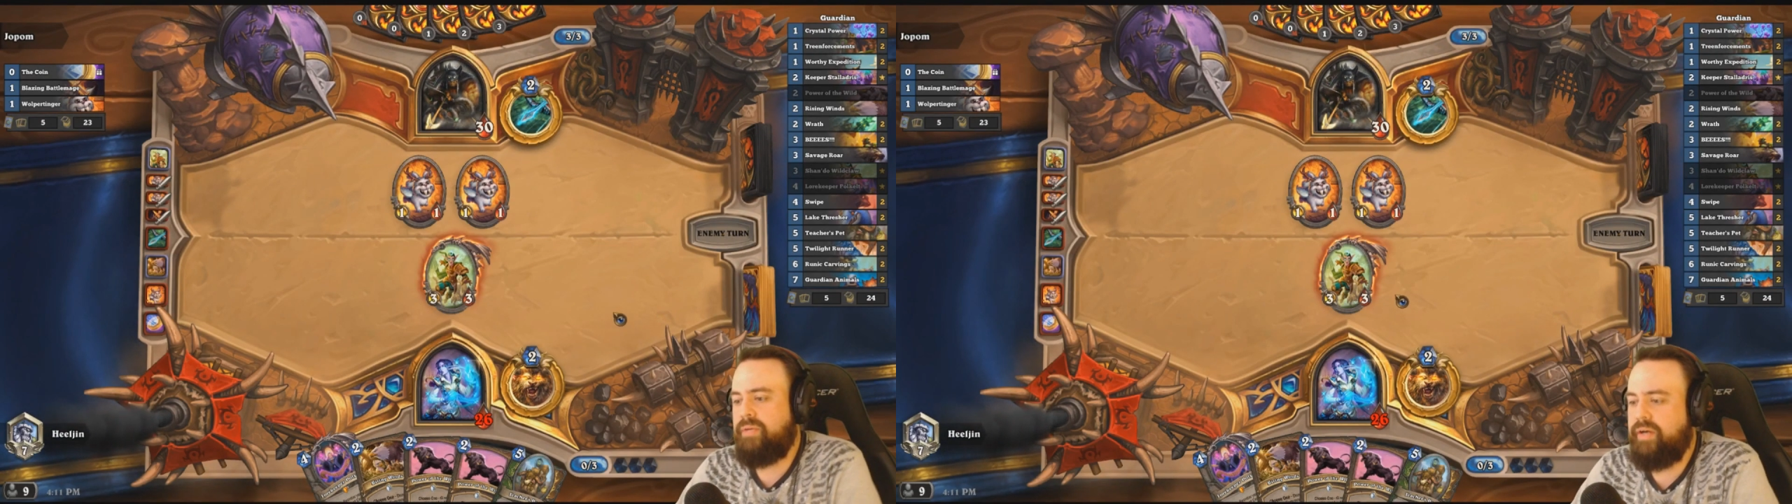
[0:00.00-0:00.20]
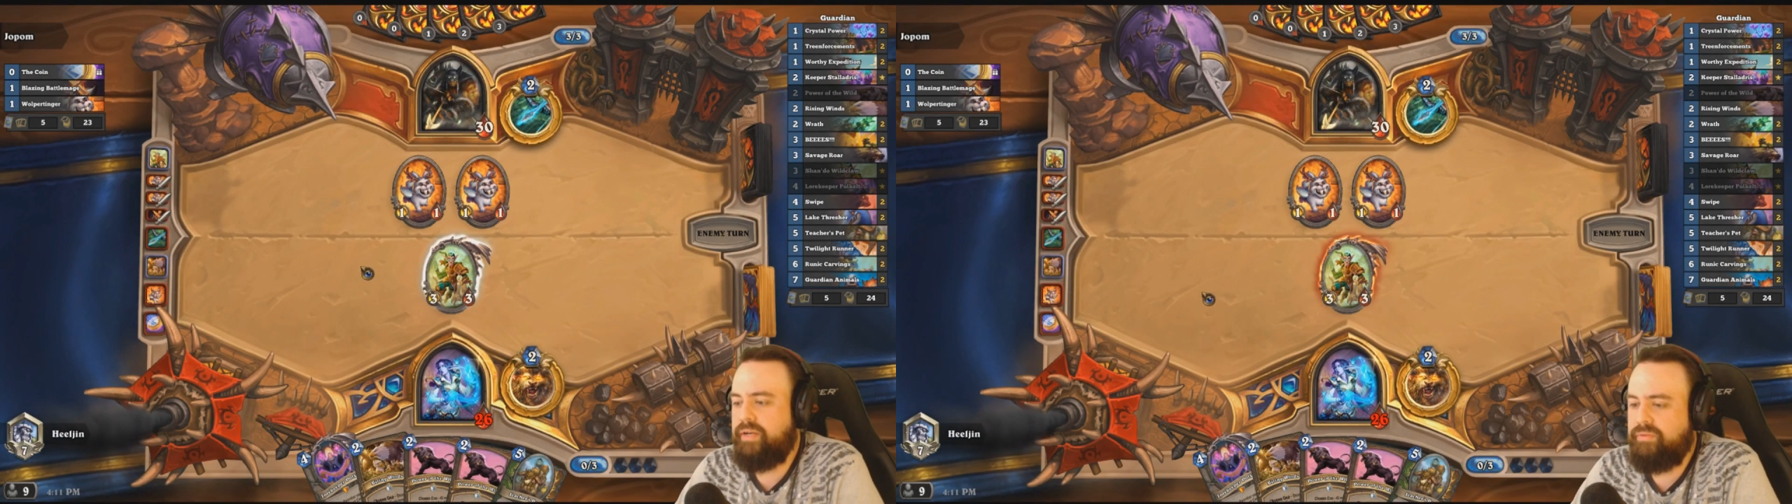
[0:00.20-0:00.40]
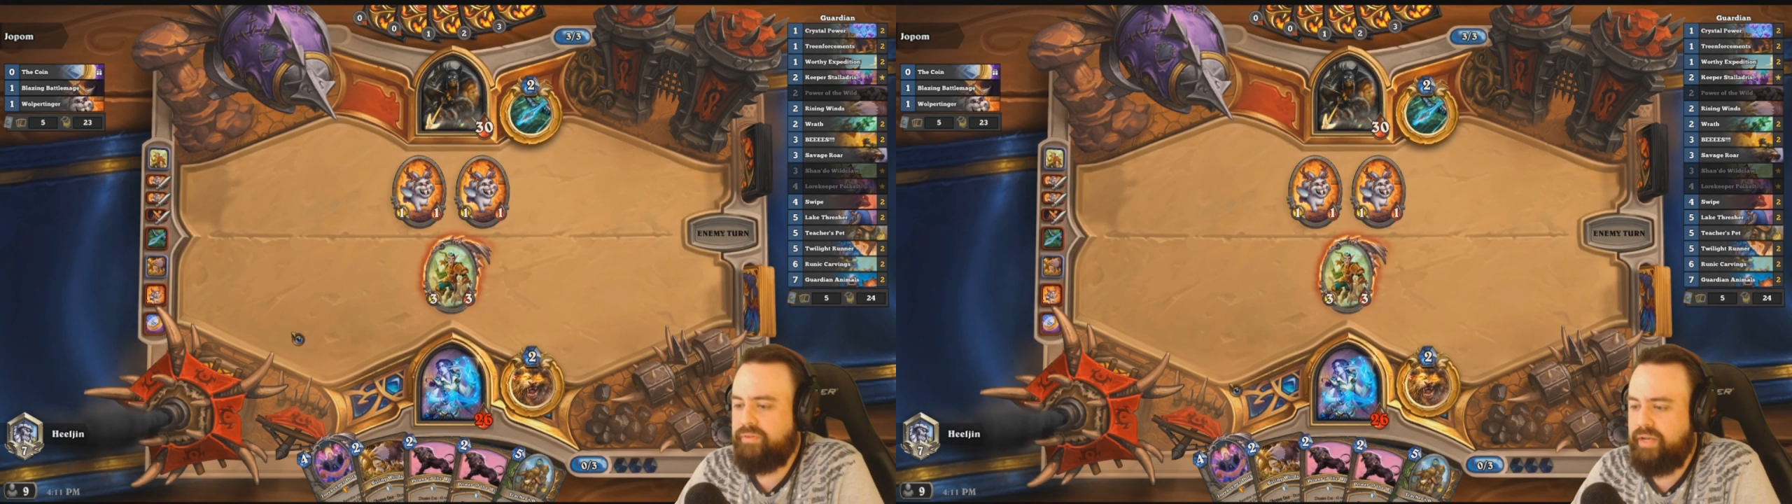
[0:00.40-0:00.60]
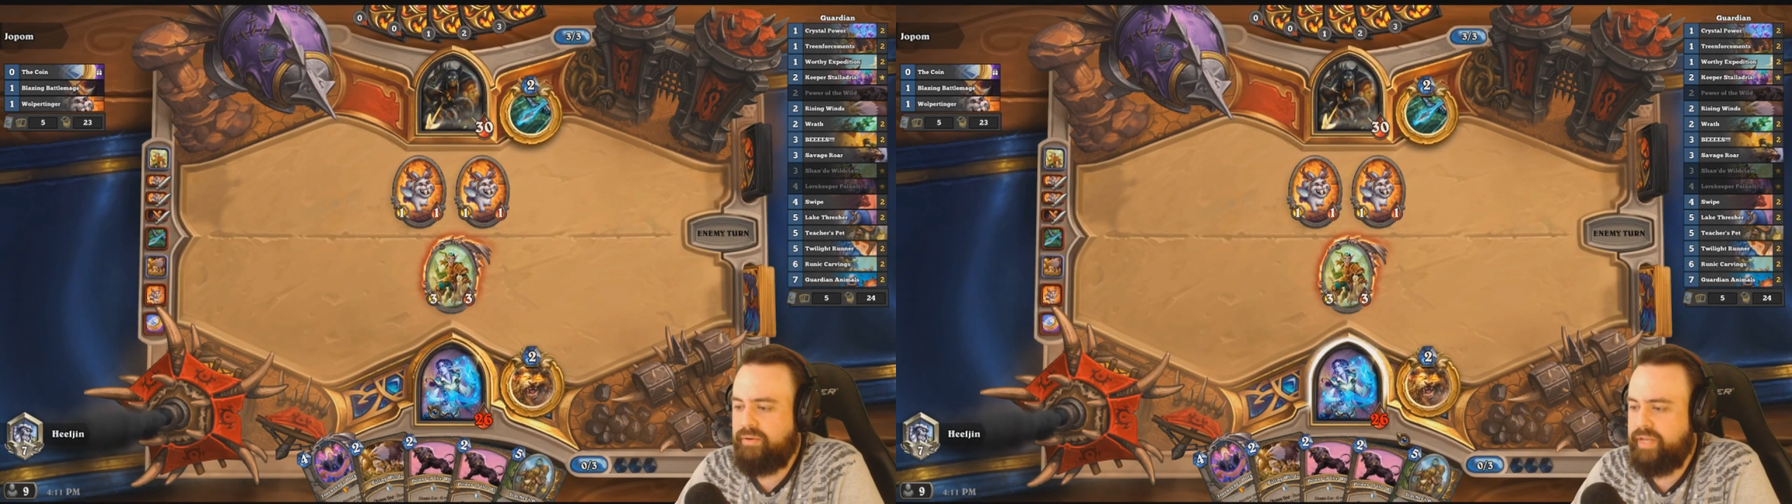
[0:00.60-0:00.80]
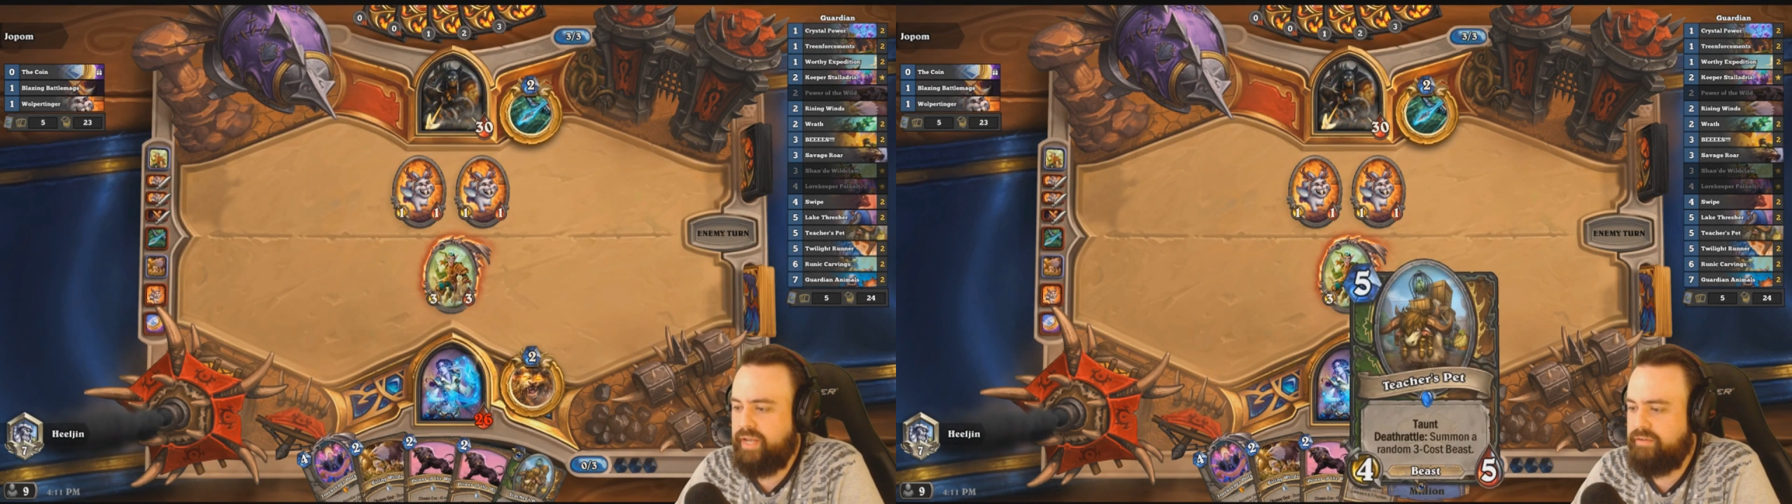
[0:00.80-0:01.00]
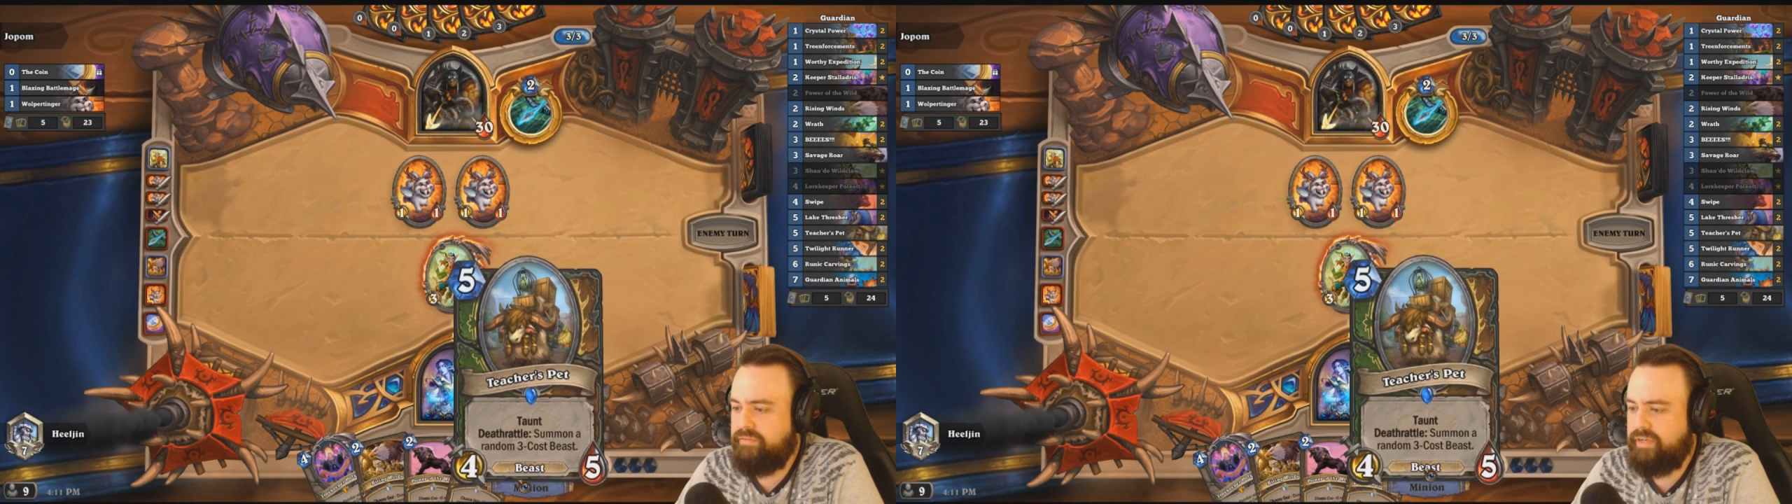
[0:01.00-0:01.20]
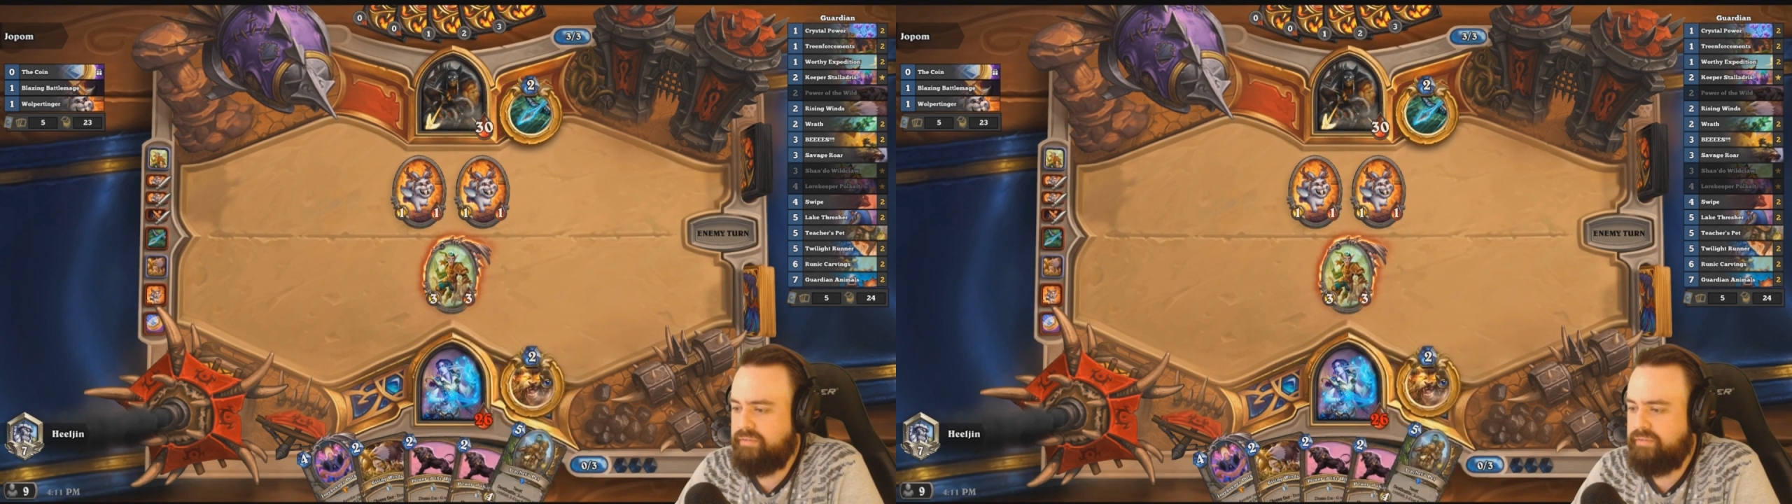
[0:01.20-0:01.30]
All right. Well, now we have